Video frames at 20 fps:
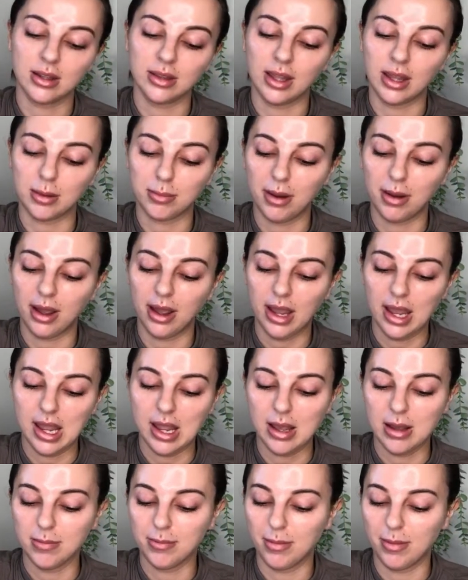Like my,
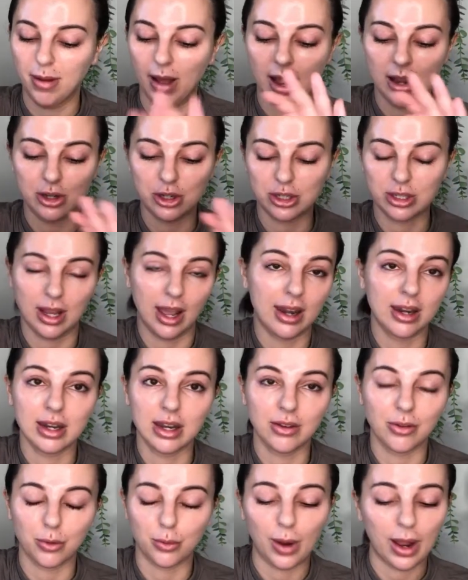um, I just, I didn't
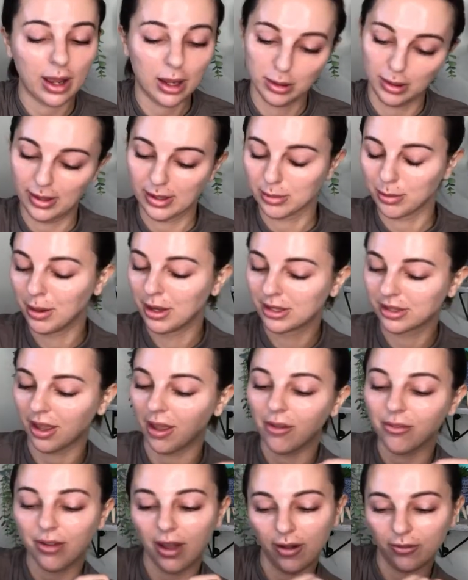even recognize
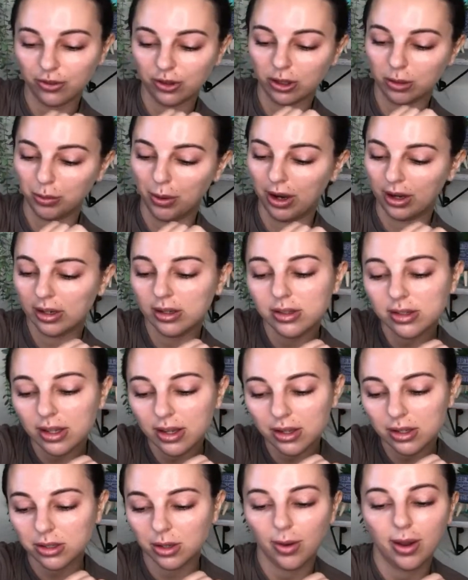myself after the pregnancy,
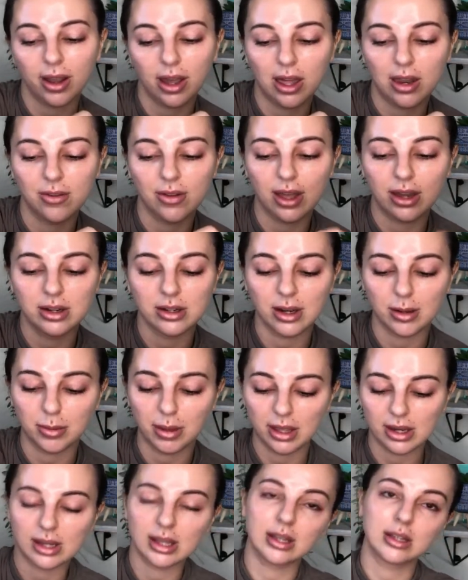so I kind of ended up
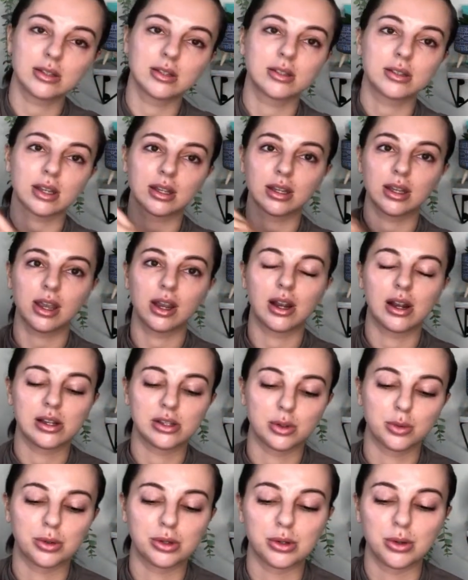getting into skincare as
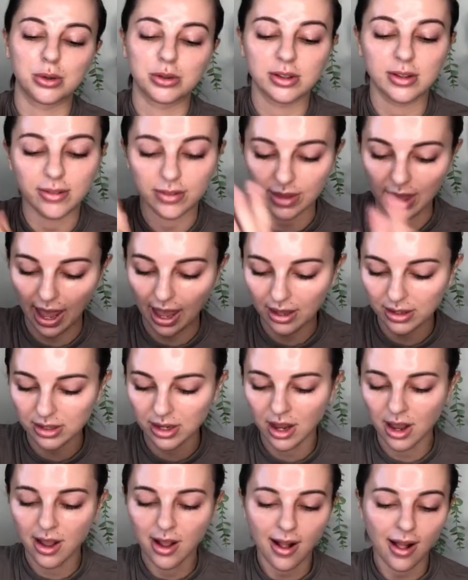a result of that.
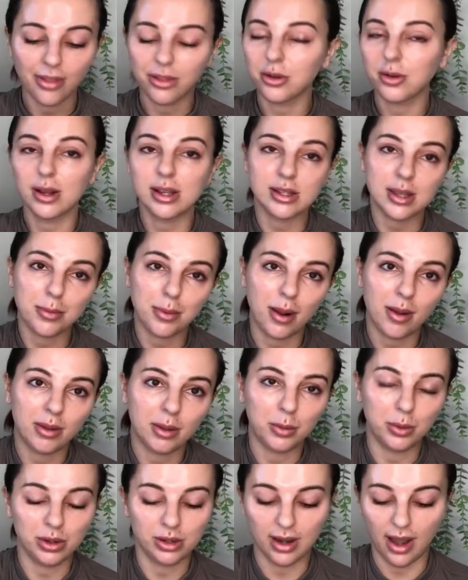Otherwise, I probably
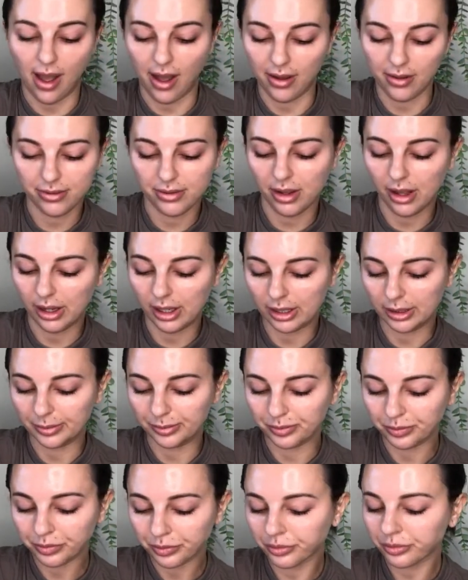wouldn't have.
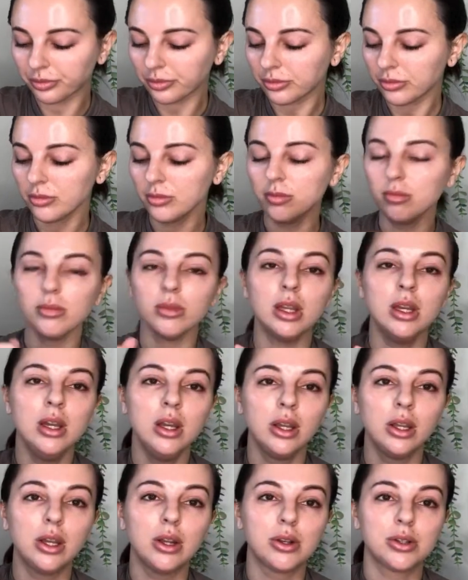Um,
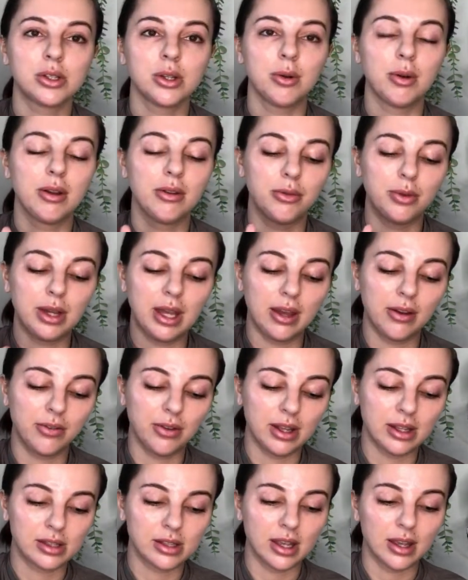you know, so if we, if
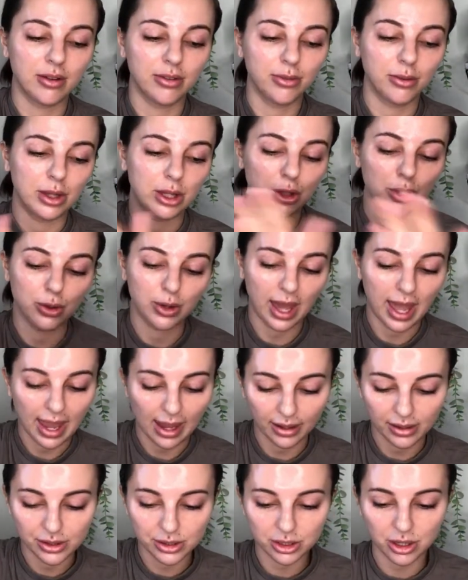it's, if we, you
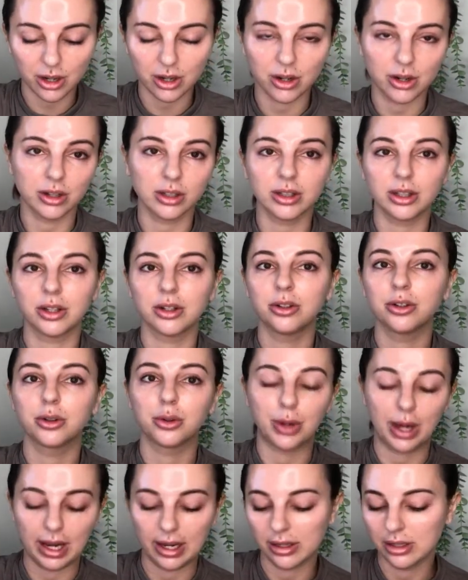can start earlier,
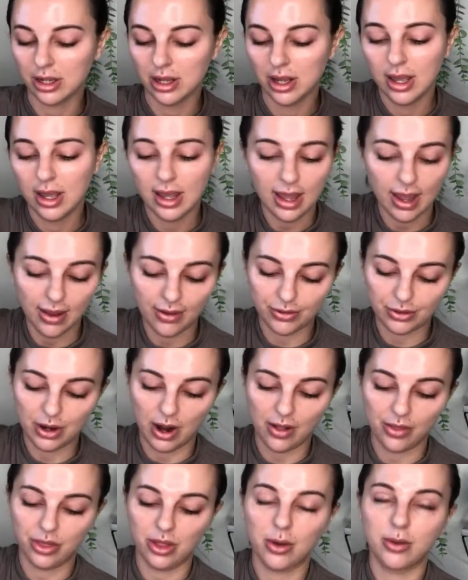great. If
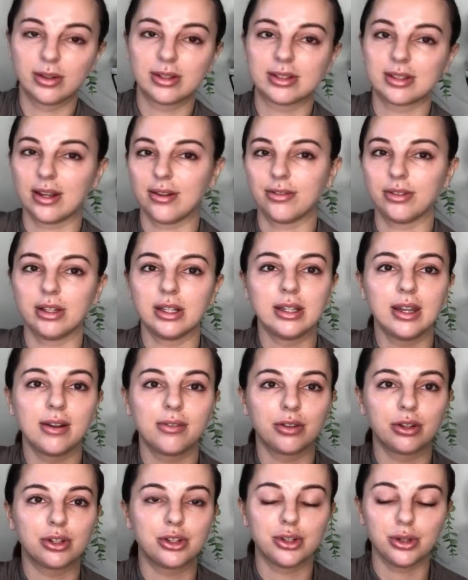not, though, it's definitely
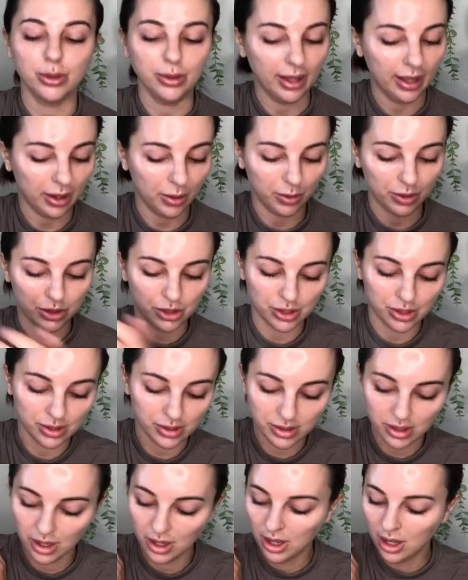never too late, which is
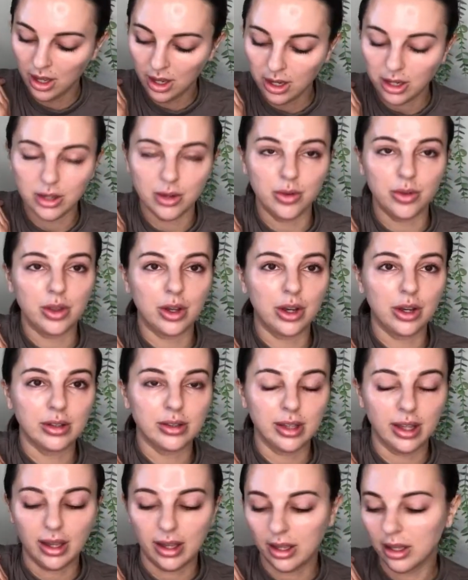you know, the good
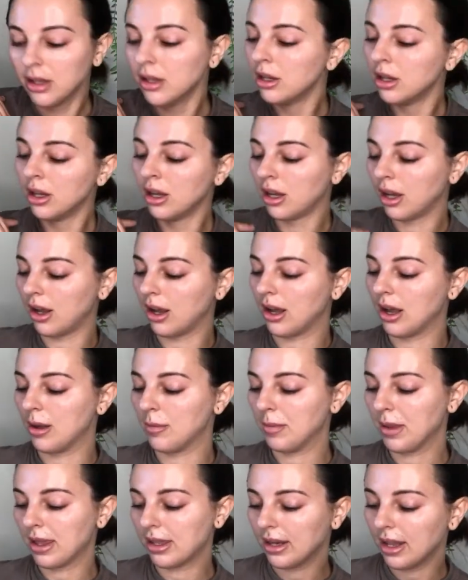thing.
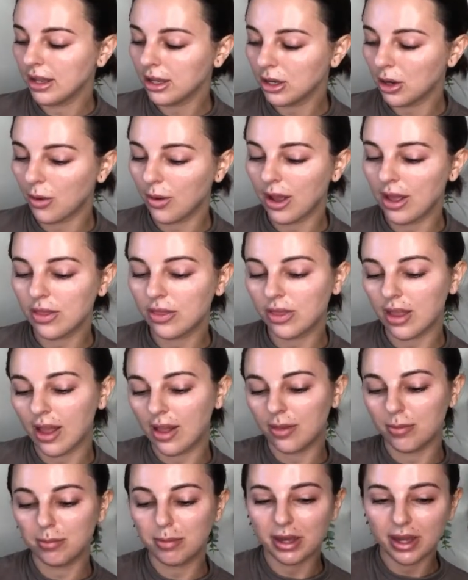Um, and, you know, and,
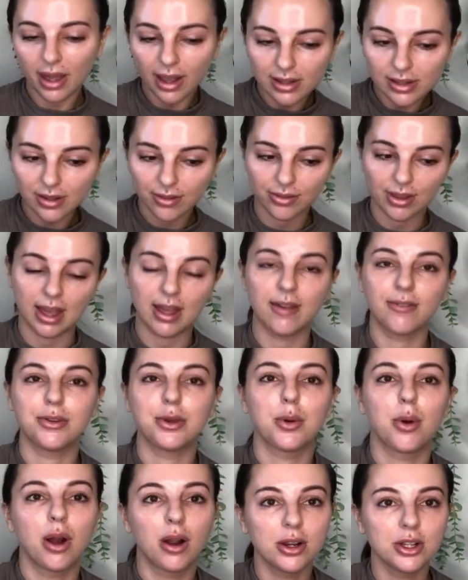and because of that, if you
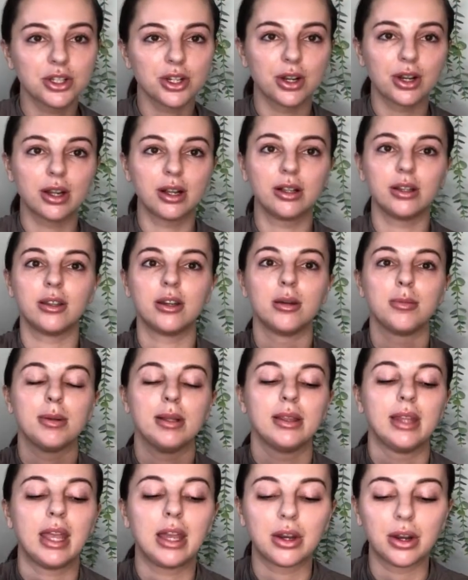are starting a little
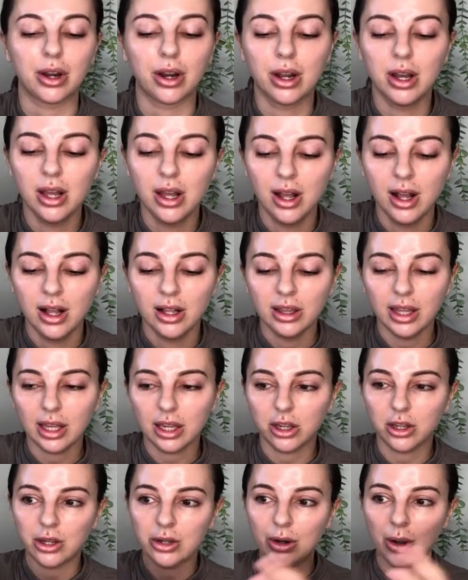bit later,
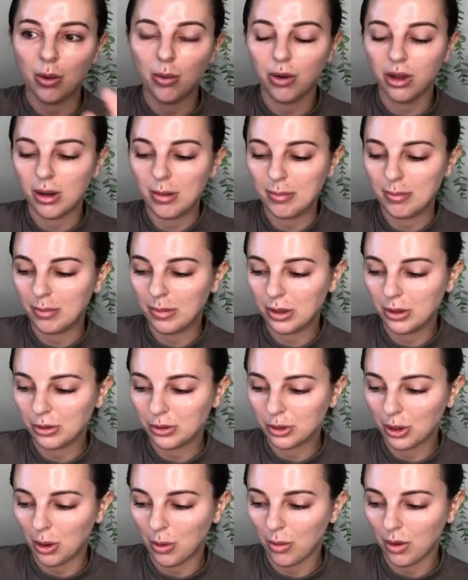like you don't want to, you
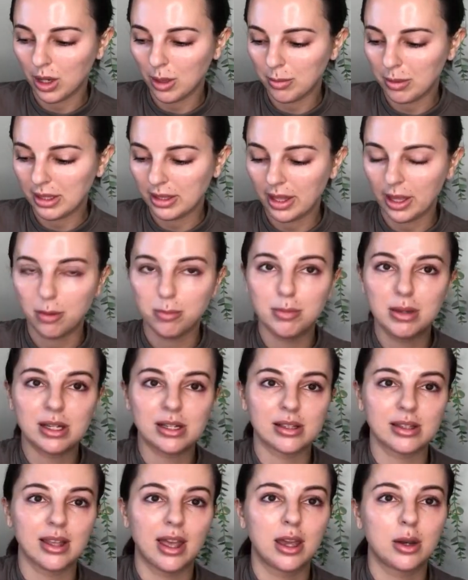don't want to be like
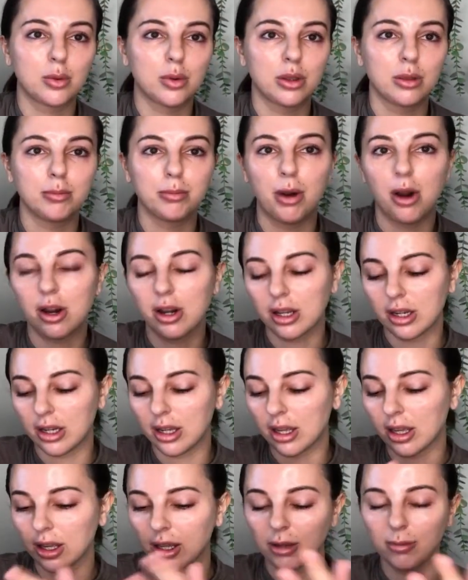misled with
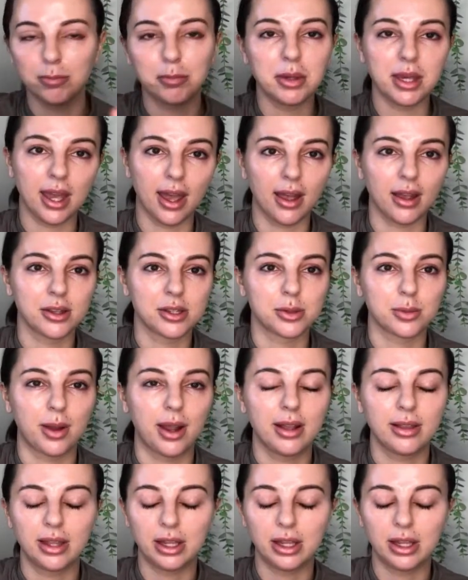marketing and BS, right?